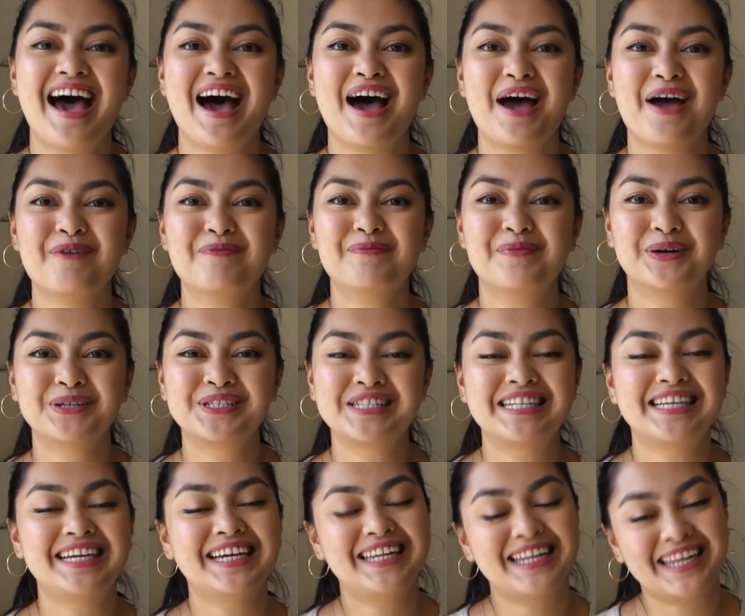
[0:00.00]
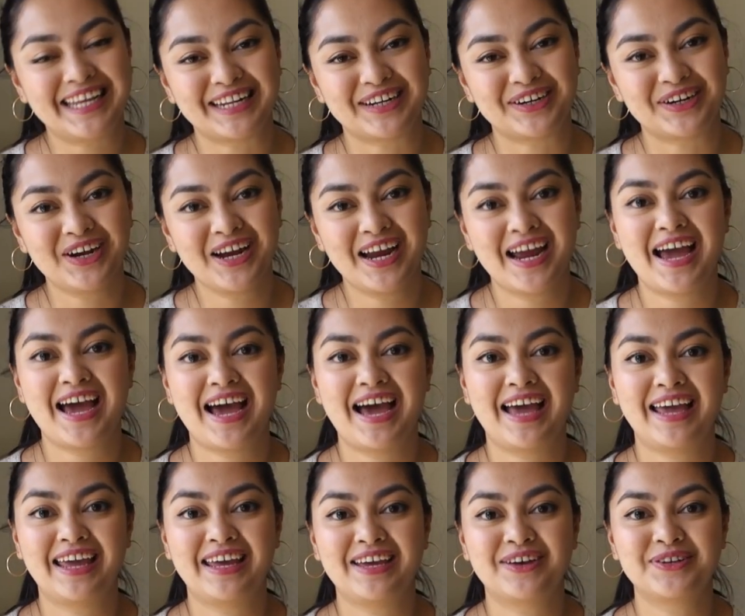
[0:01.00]
I'm mostly a knitter.
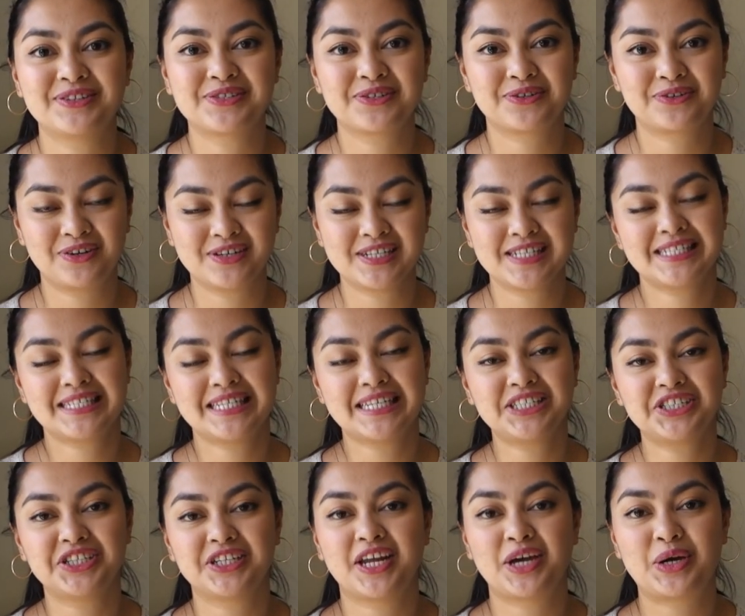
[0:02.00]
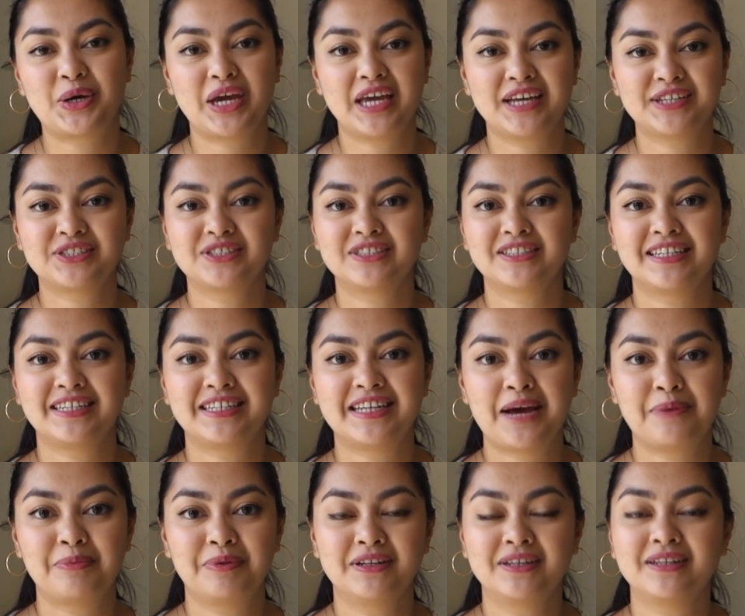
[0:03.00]
I also cross-stitch and I occasionally
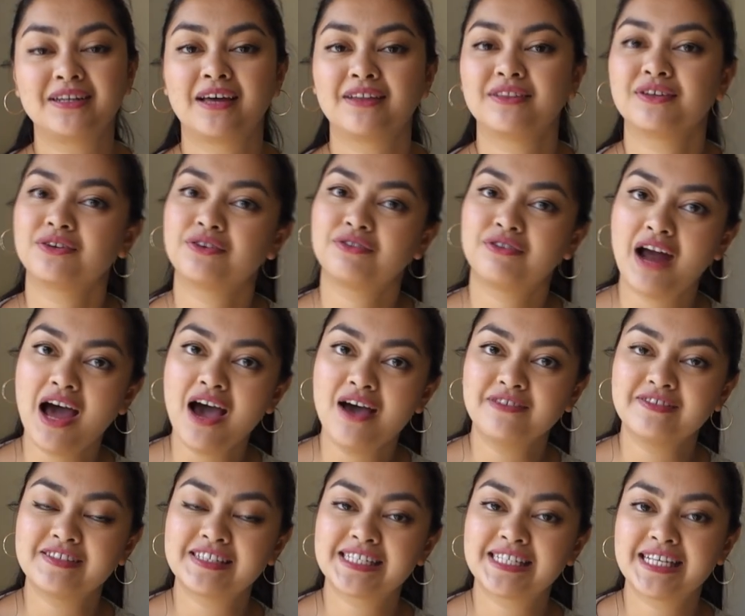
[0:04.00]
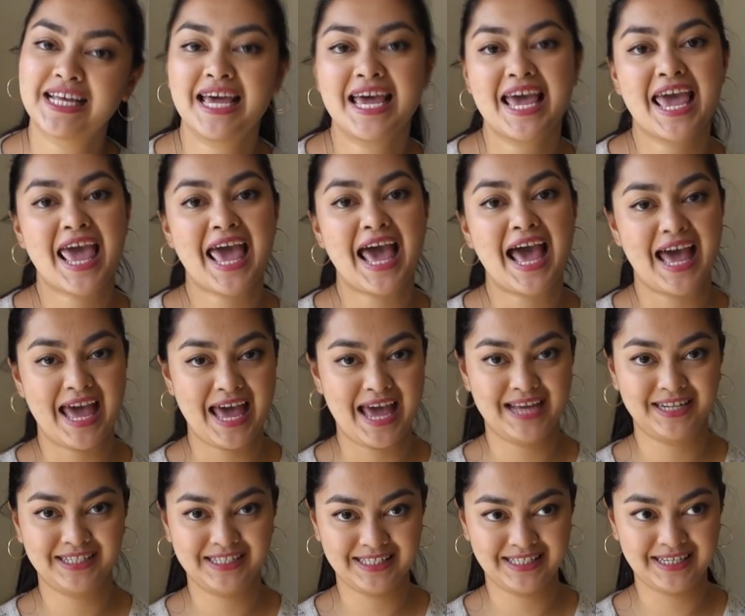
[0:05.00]
dabble in other crafts.
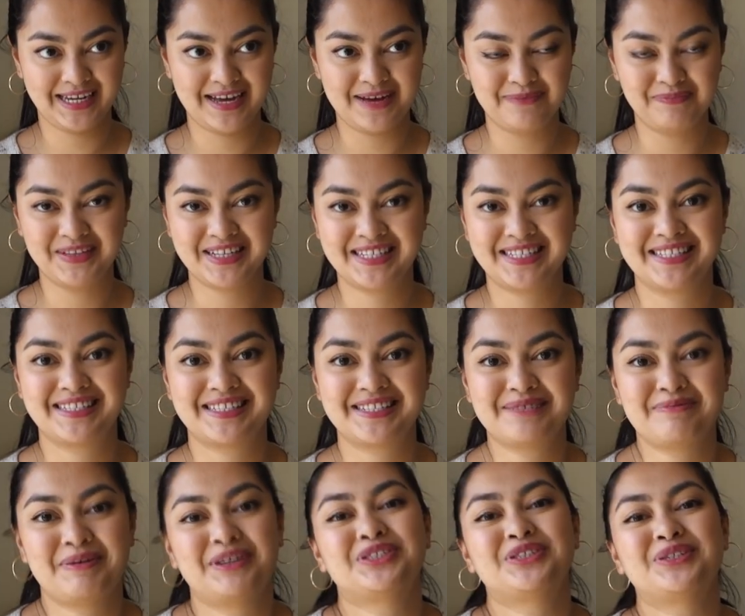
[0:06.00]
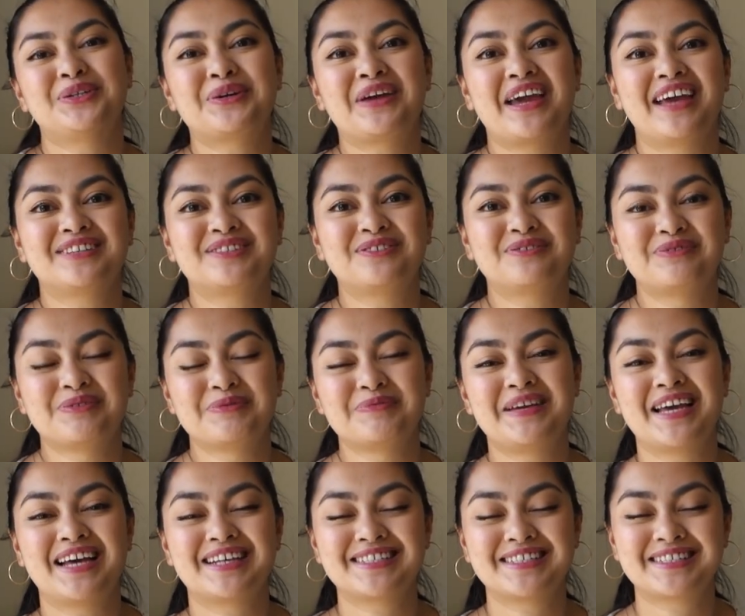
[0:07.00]
And this is a special occasion for
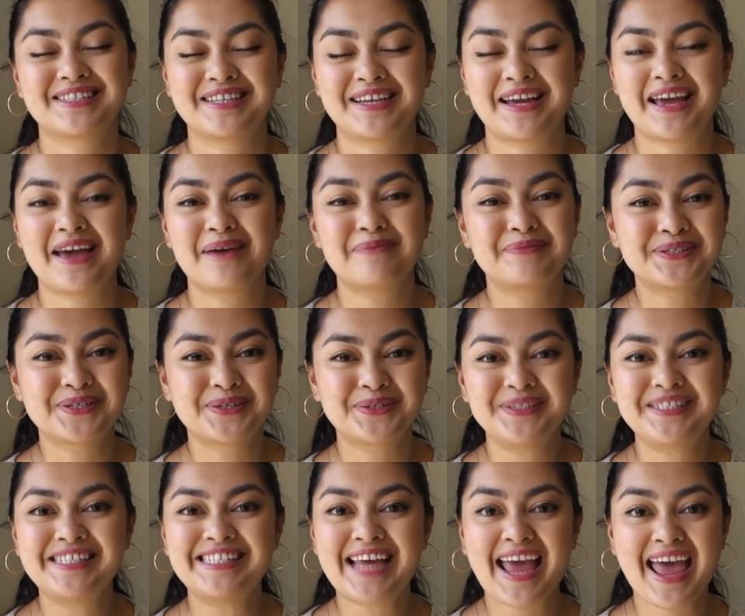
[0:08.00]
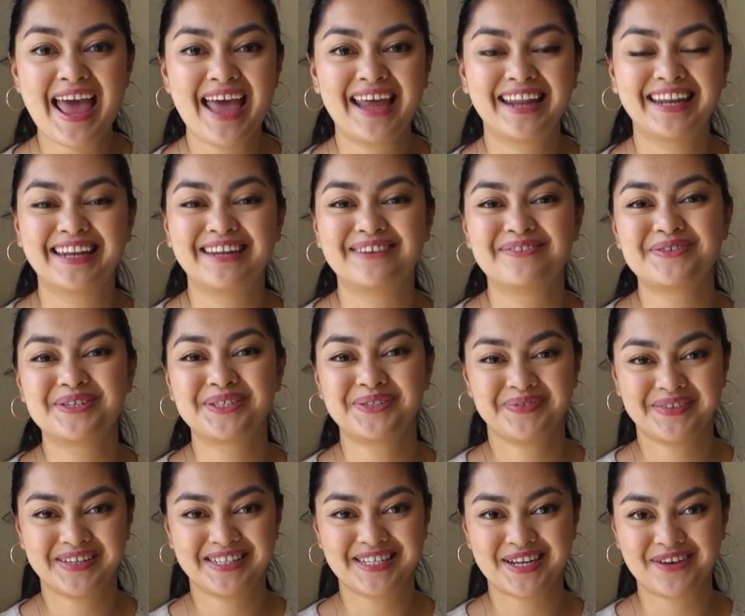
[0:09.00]
me as it's episode 10, which
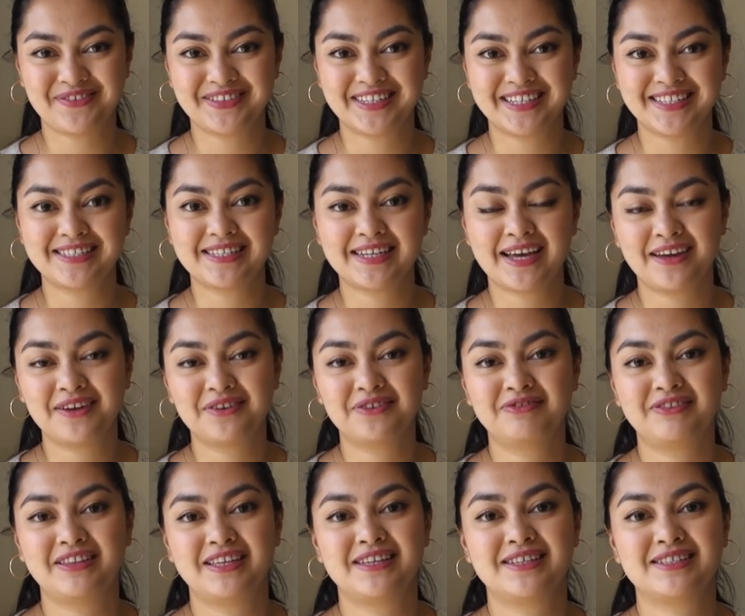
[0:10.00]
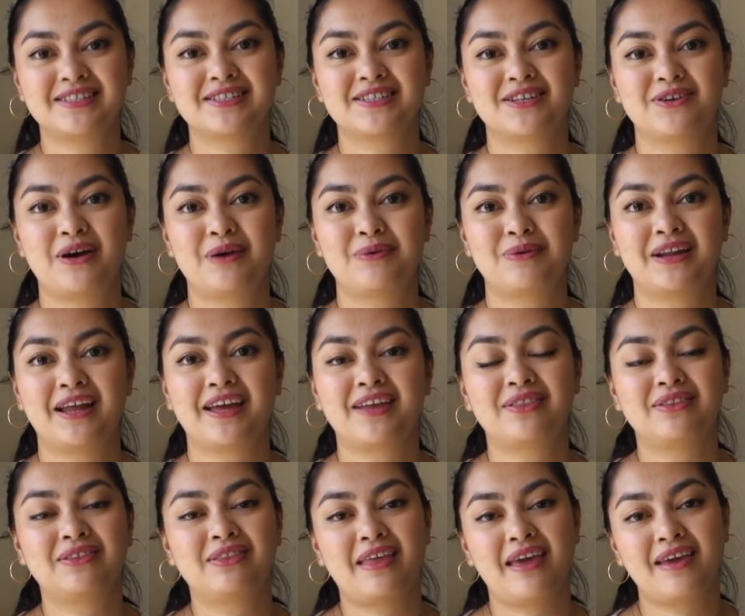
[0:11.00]
means I've done 10 of these. So I would like
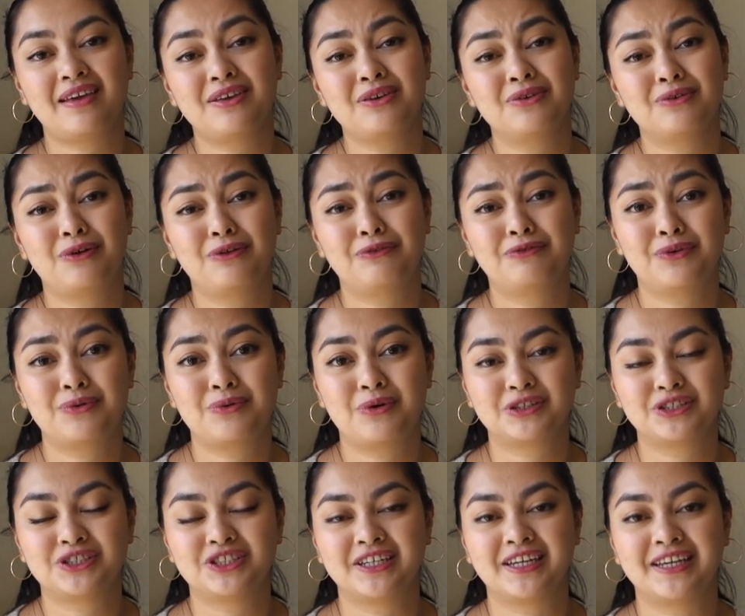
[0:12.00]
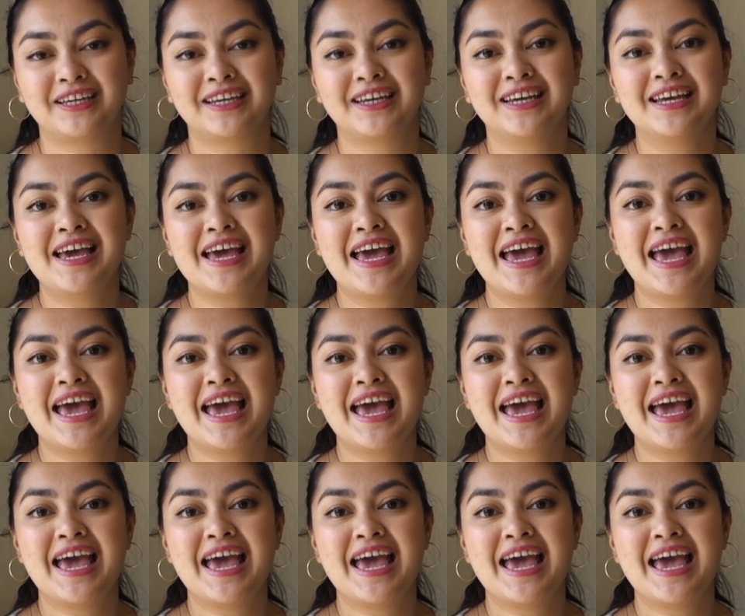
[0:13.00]
to thank you all for watching